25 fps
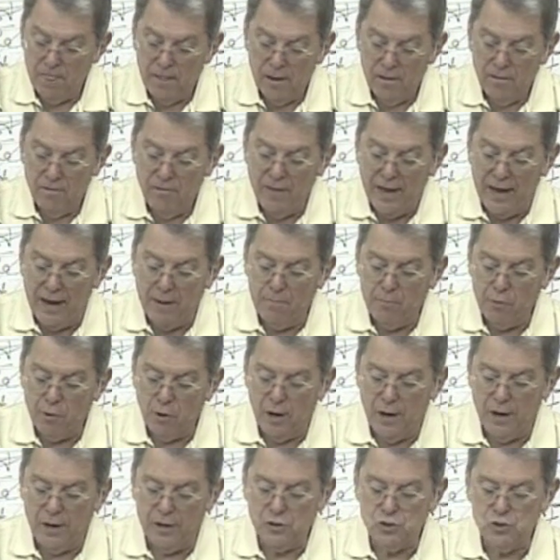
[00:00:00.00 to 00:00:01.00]
than
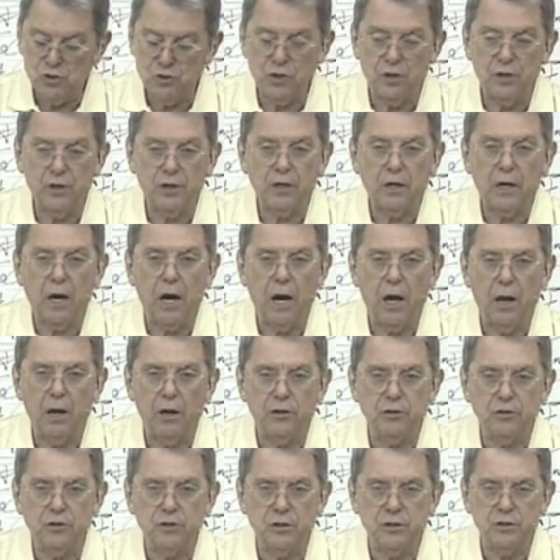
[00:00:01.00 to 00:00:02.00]
Protestant
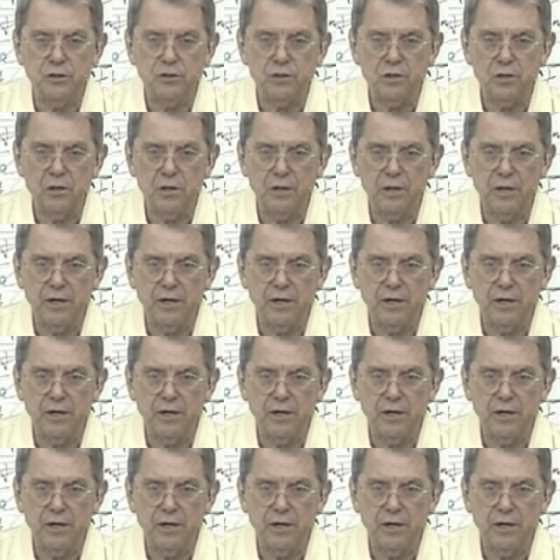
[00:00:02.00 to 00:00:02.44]
colleges.